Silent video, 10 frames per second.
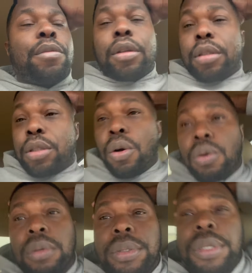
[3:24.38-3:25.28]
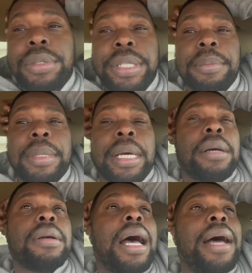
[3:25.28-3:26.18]
So check me
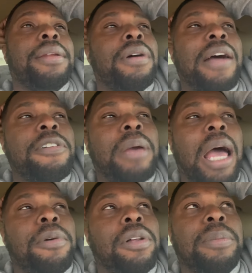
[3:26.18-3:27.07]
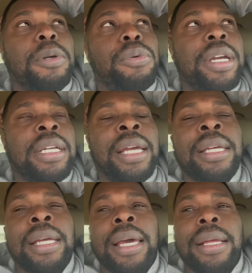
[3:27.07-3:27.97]
out. I know I've only been working at
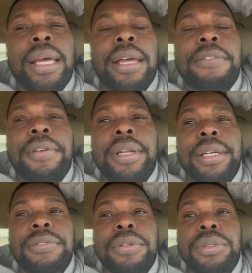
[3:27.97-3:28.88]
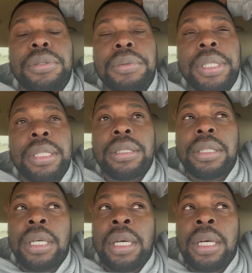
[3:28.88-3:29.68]
FedEx for 2 weeks,